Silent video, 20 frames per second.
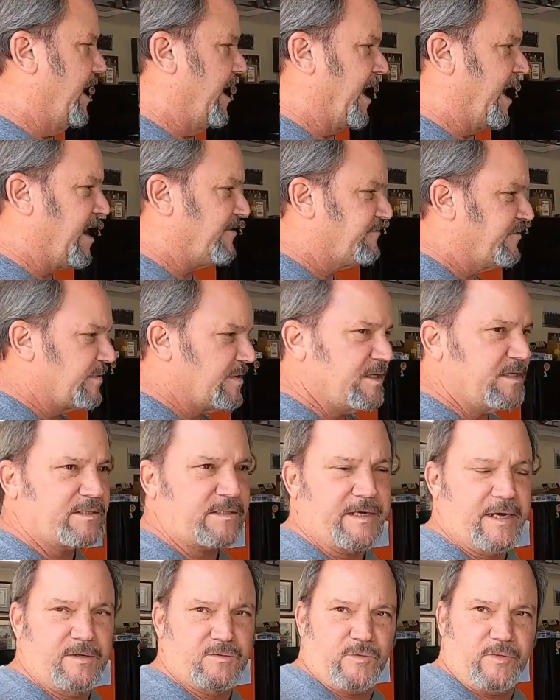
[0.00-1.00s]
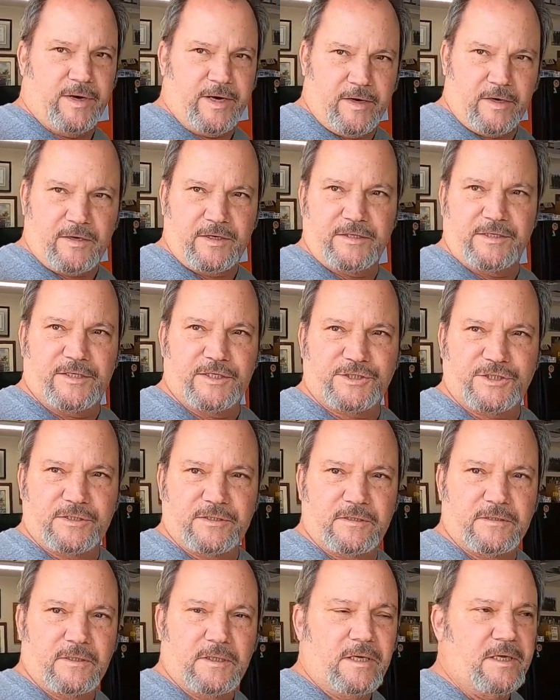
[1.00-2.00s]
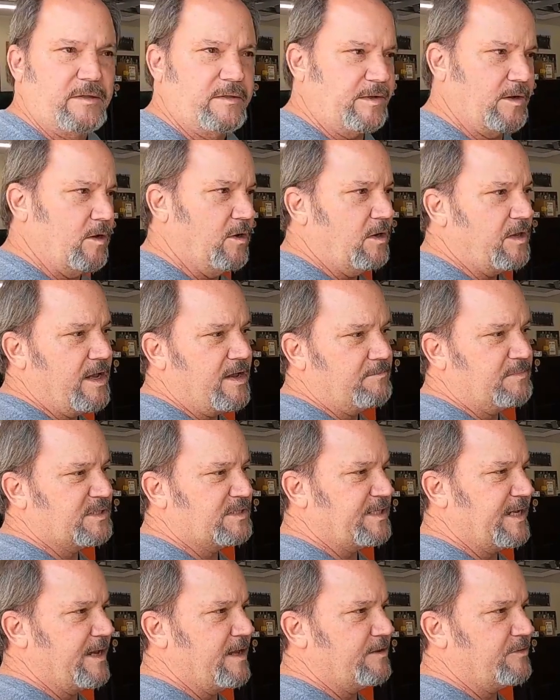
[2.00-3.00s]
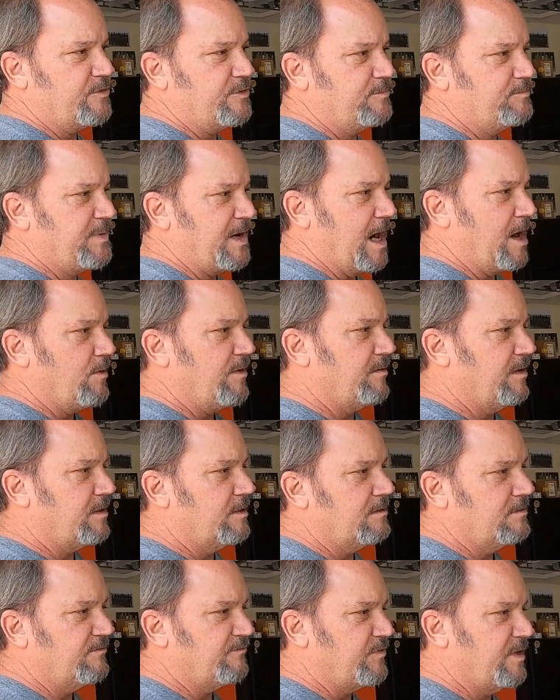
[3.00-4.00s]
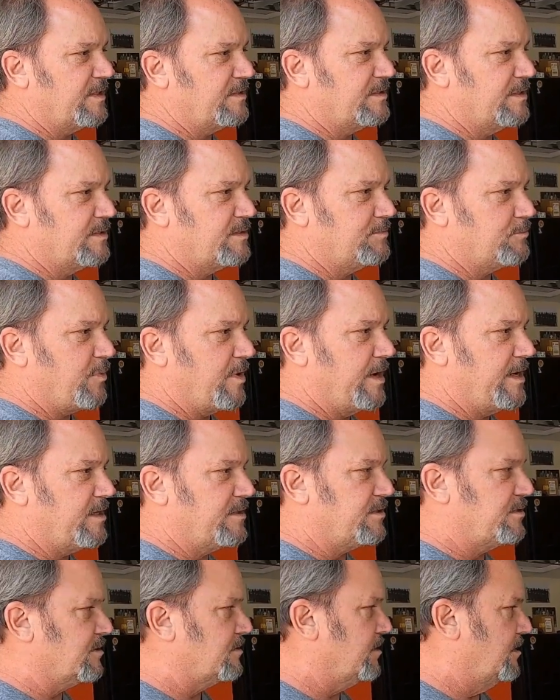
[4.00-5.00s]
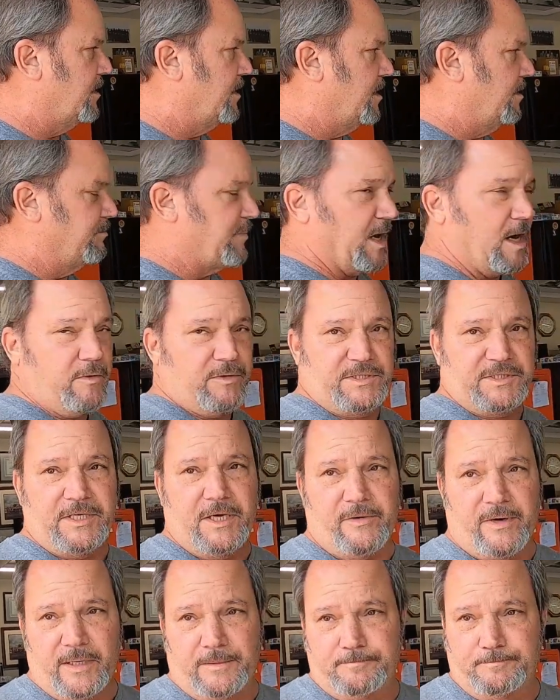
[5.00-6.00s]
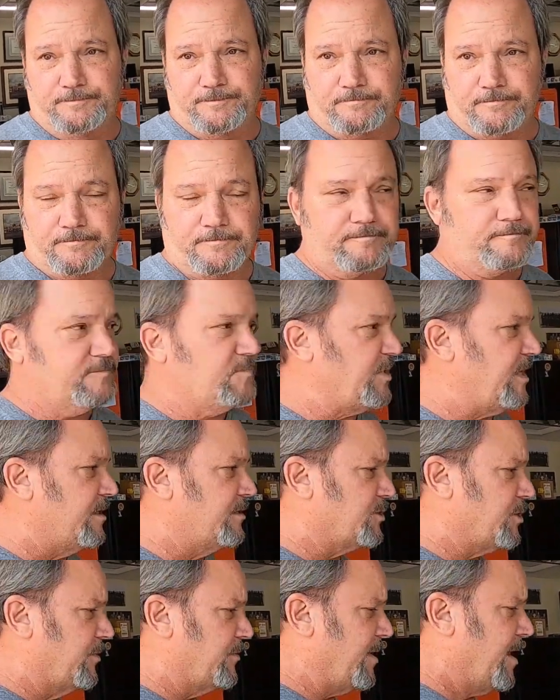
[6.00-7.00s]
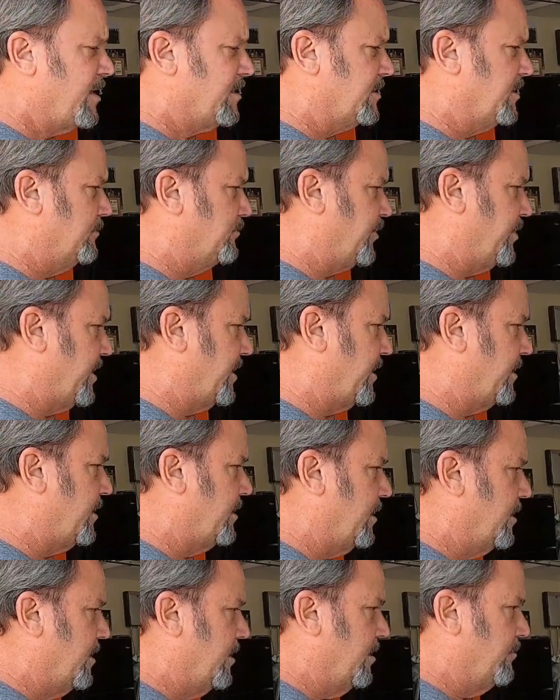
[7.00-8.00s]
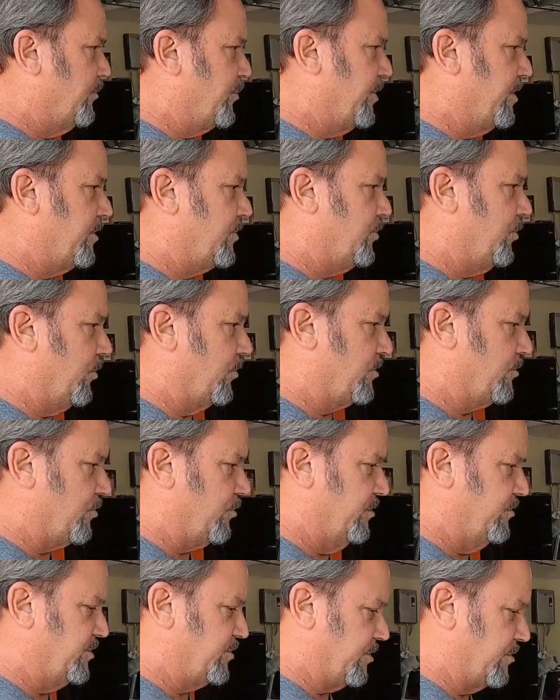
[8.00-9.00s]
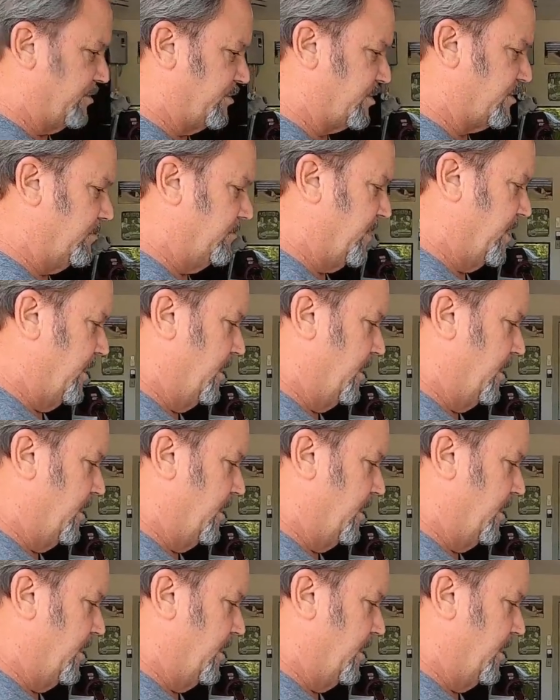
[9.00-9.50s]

Half of these things were air-conditioned. They all have standard power front disc brakes, power steering. So they're actually pretty cool cruisers.